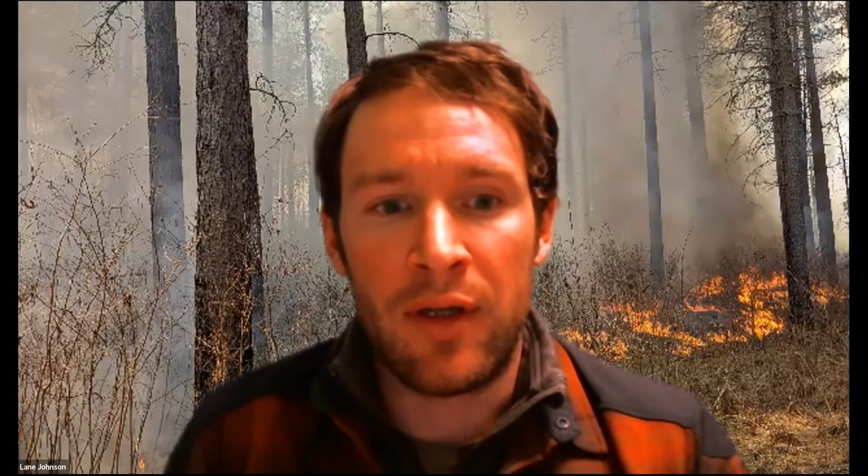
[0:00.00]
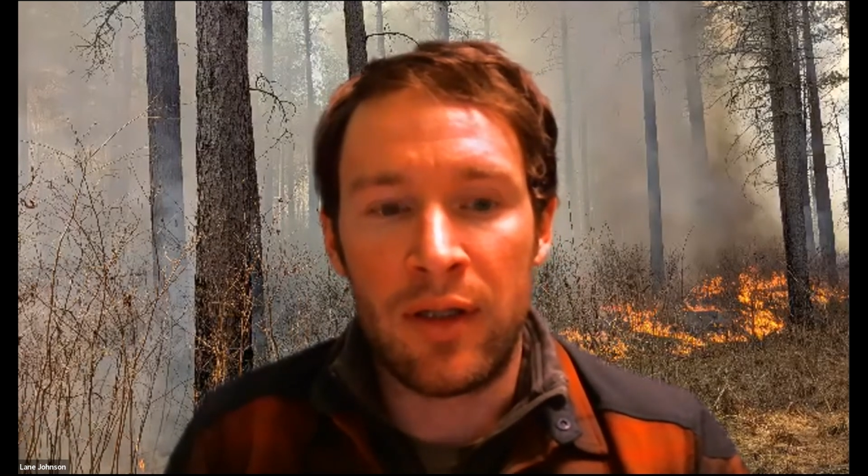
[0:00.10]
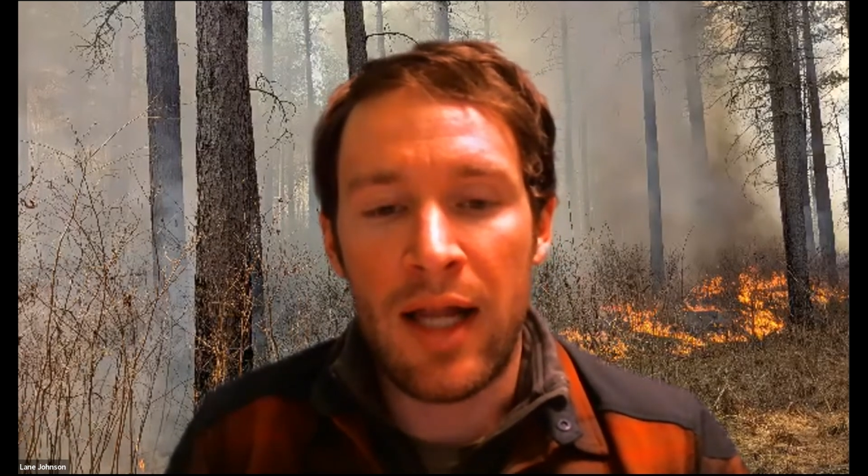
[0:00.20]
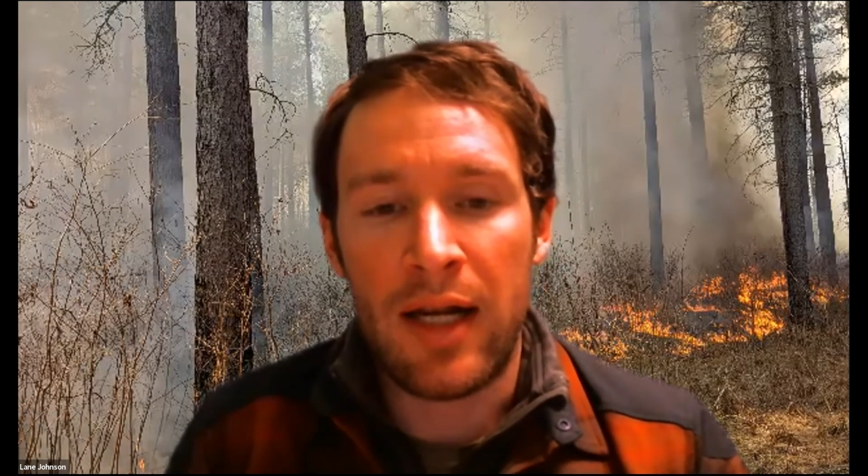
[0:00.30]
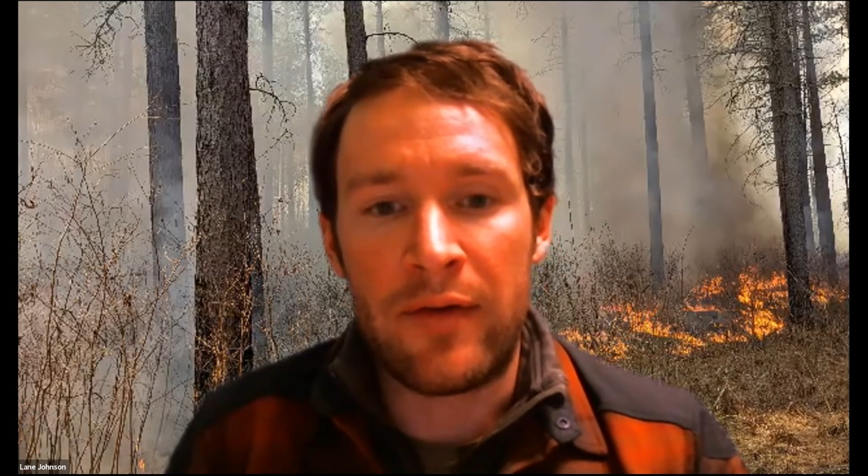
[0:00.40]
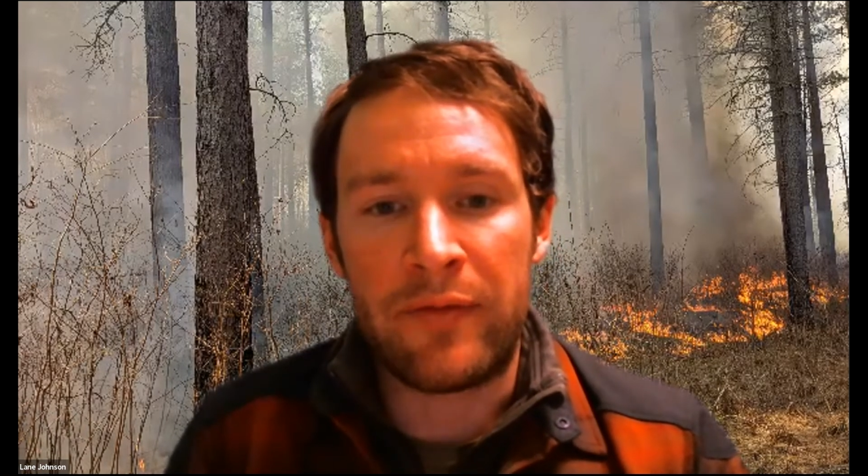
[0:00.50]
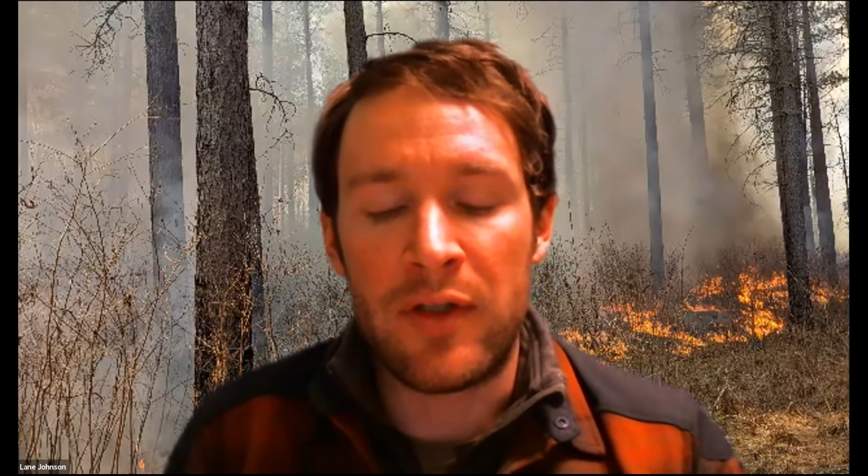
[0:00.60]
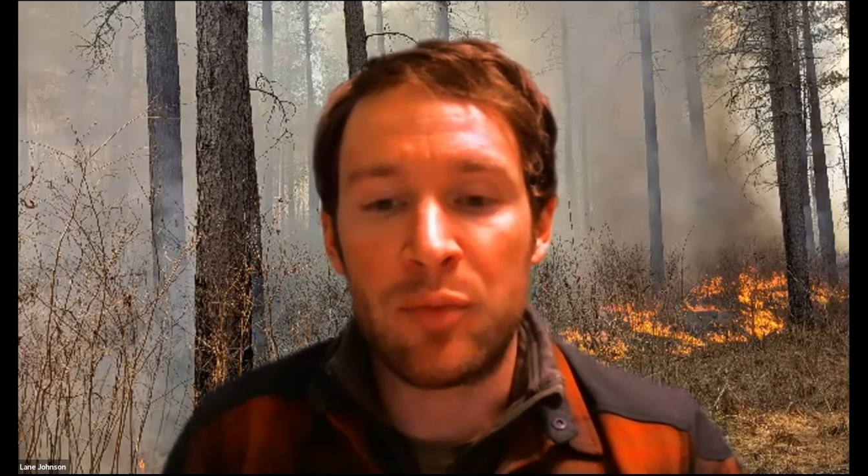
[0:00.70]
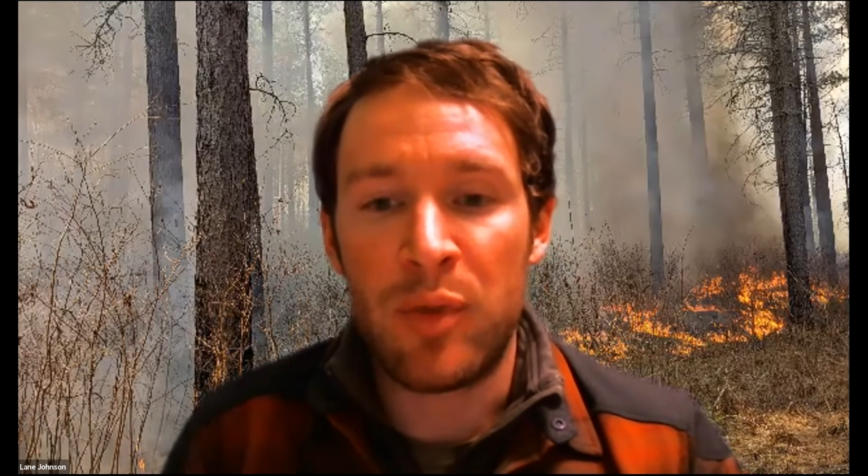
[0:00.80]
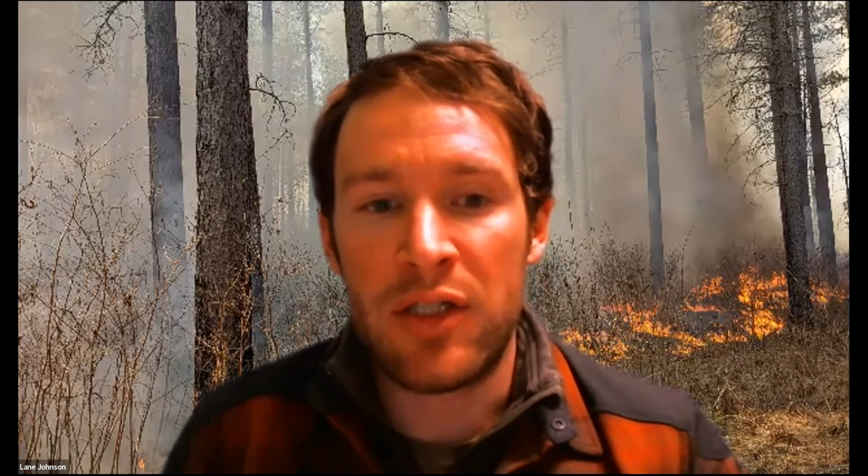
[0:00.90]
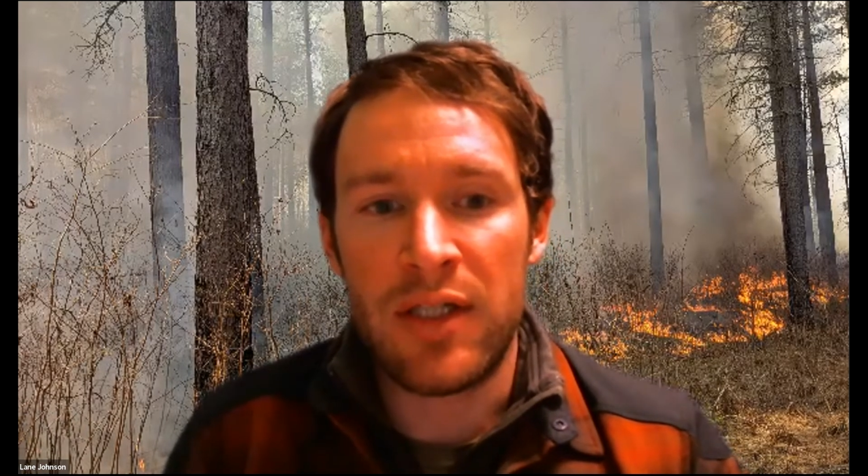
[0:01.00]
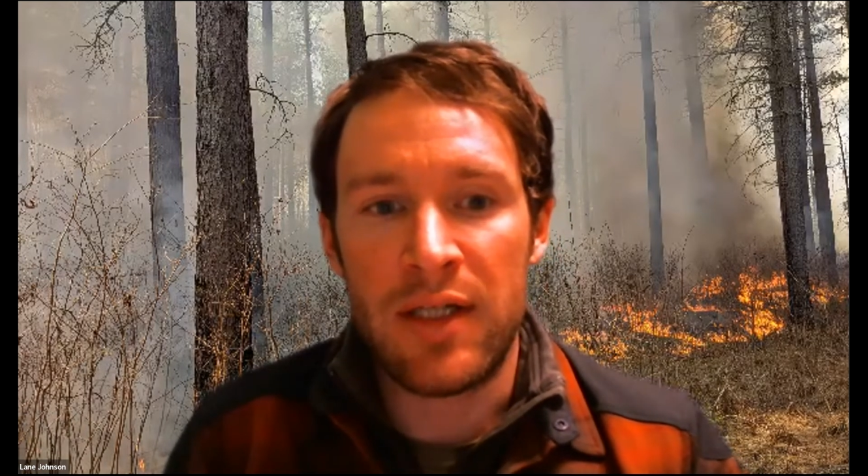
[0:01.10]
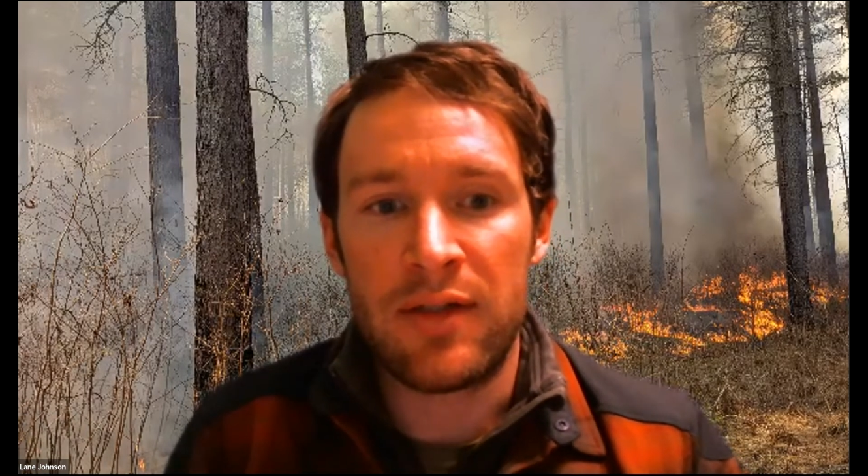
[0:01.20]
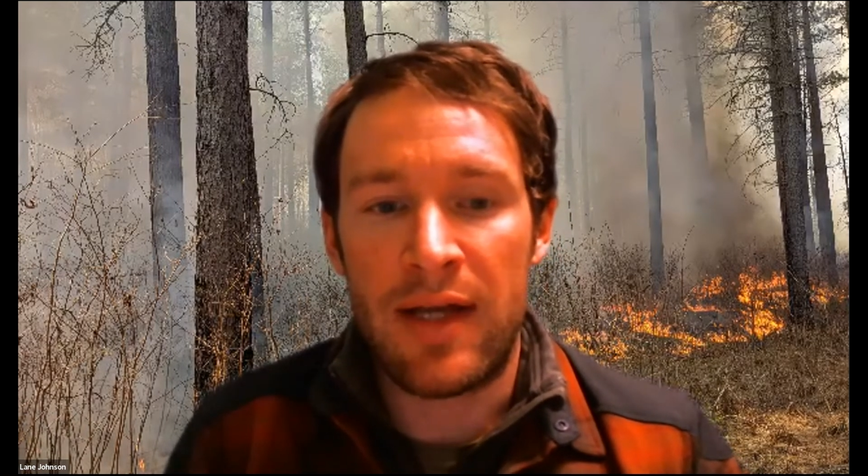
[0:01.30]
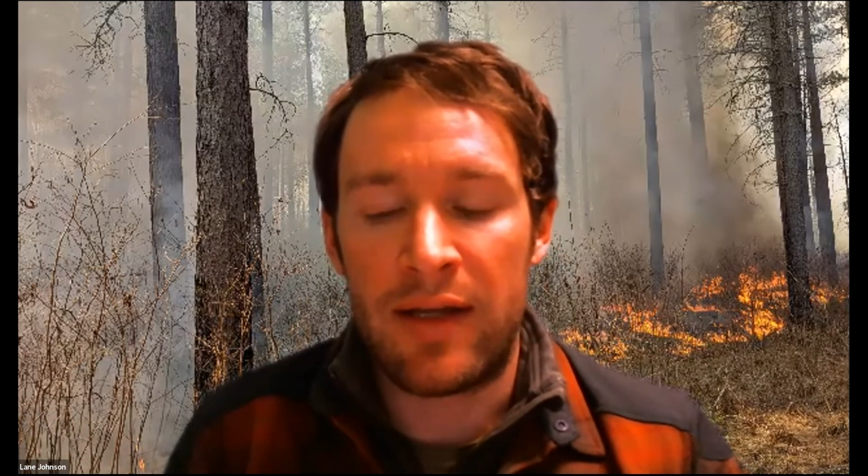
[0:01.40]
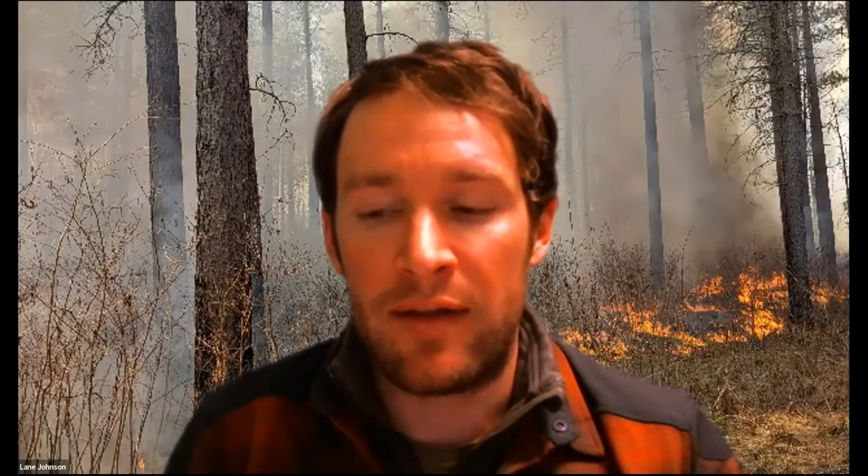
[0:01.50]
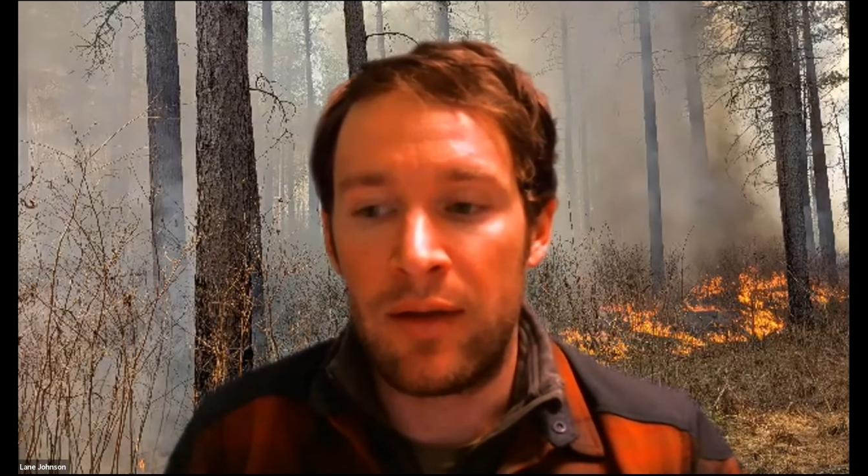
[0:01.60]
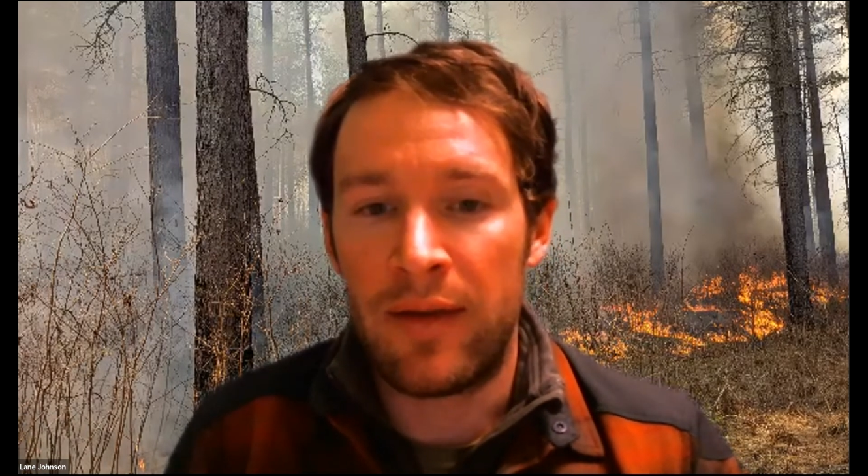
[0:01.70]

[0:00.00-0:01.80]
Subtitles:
a lot of different species that